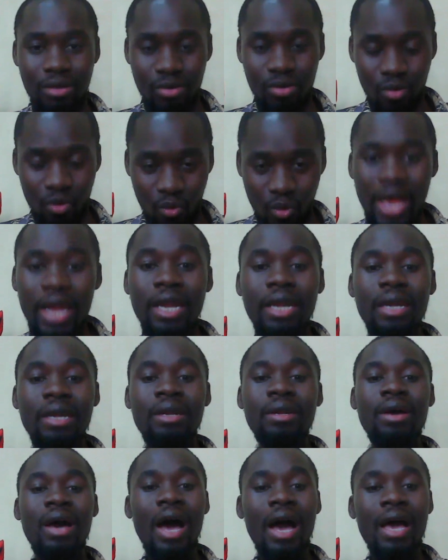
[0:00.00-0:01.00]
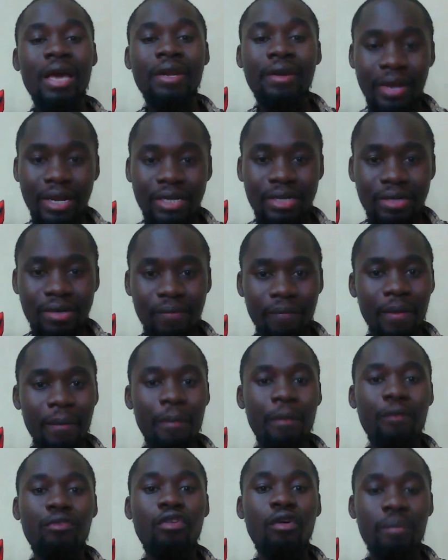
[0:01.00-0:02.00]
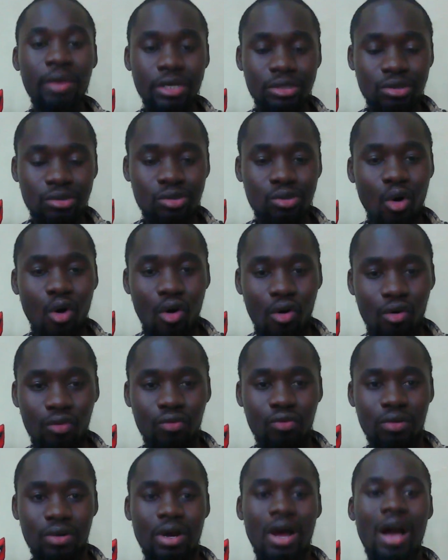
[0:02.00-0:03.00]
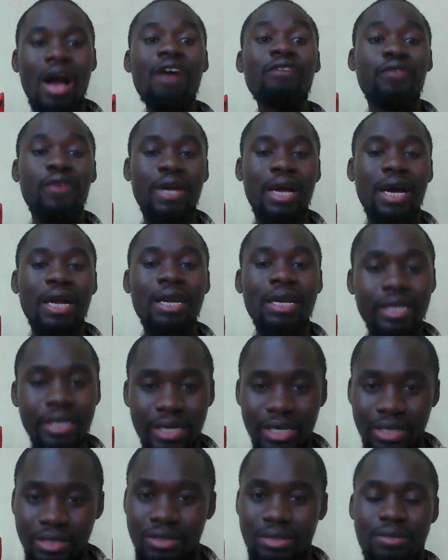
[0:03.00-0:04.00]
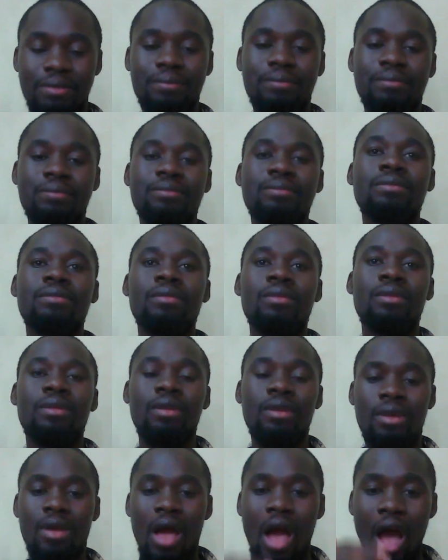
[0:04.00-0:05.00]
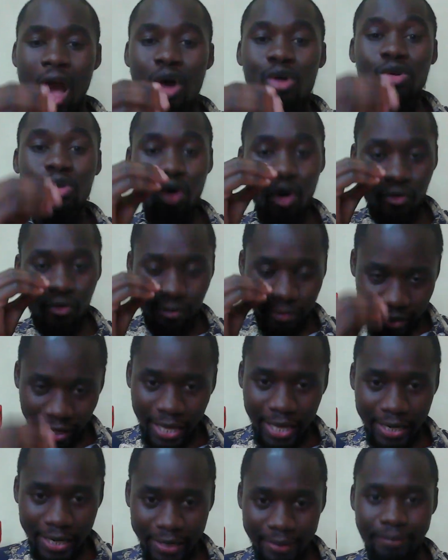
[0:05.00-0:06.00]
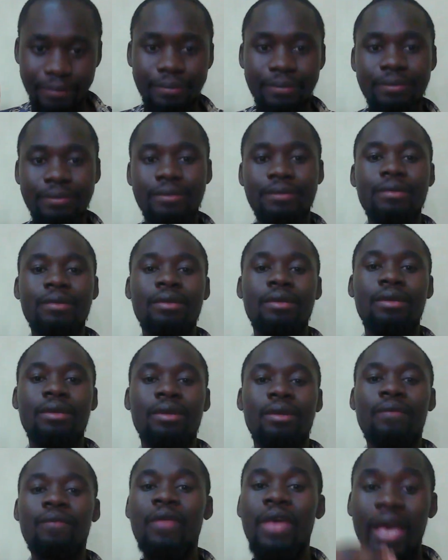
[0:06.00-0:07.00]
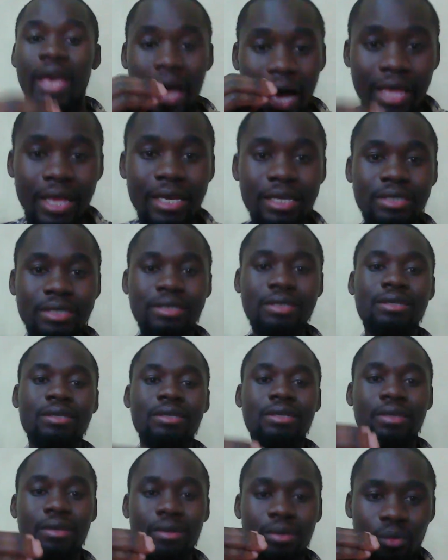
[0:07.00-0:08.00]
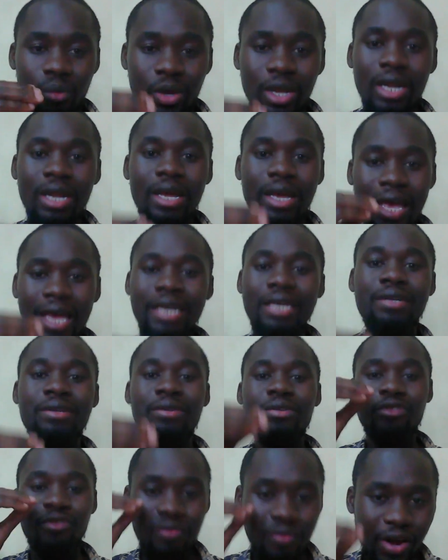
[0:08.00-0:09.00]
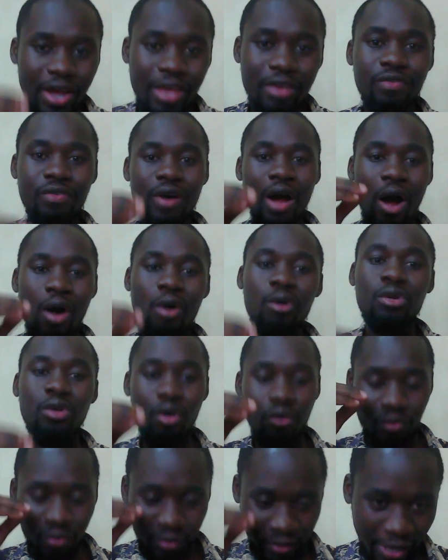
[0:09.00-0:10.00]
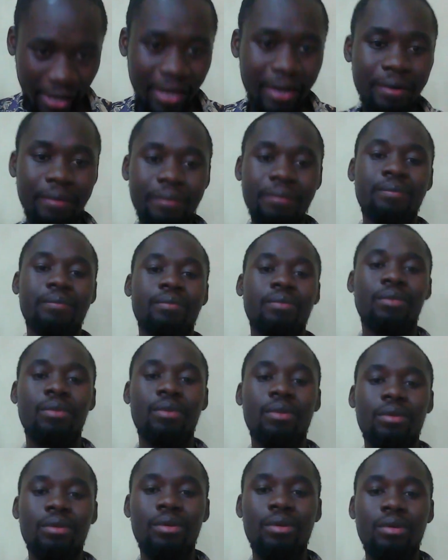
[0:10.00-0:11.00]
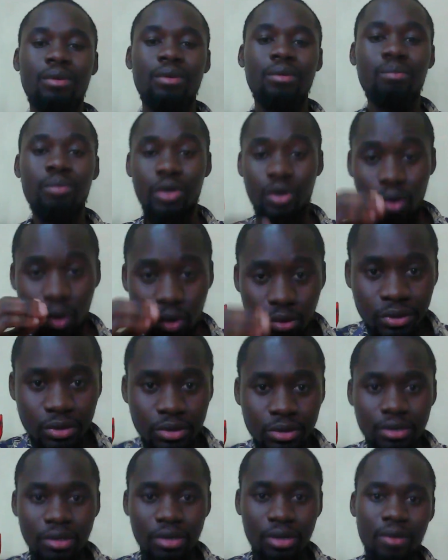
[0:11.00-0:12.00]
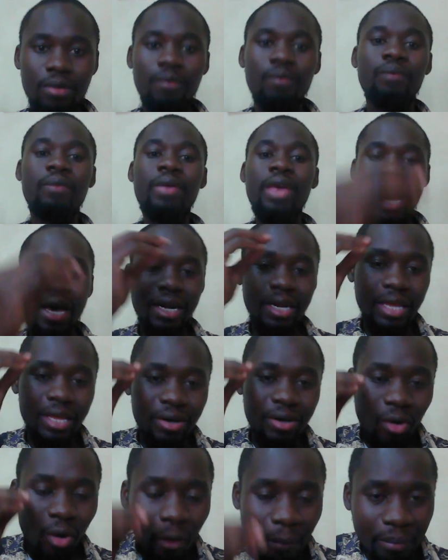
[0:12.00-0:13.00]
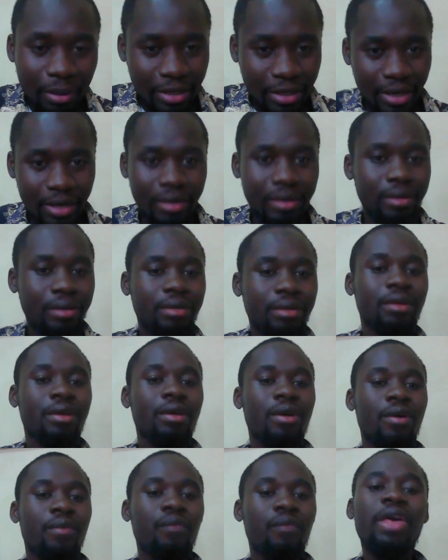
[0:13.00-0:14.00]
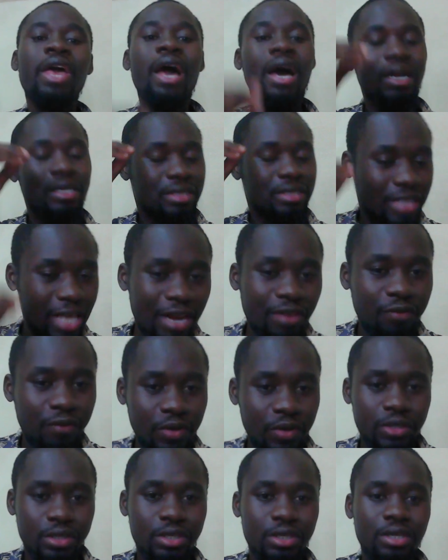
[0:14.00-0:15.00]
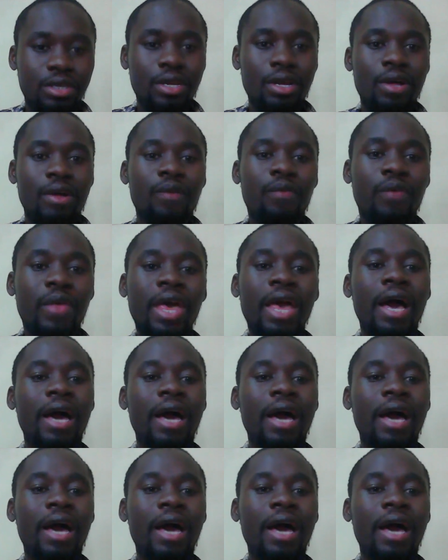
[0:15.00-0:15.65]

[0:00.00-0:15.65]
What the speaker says: When I rate the performance of African leaders out of 10, the highest will get 5 out of 10, because they are incompetent, they are selfish, they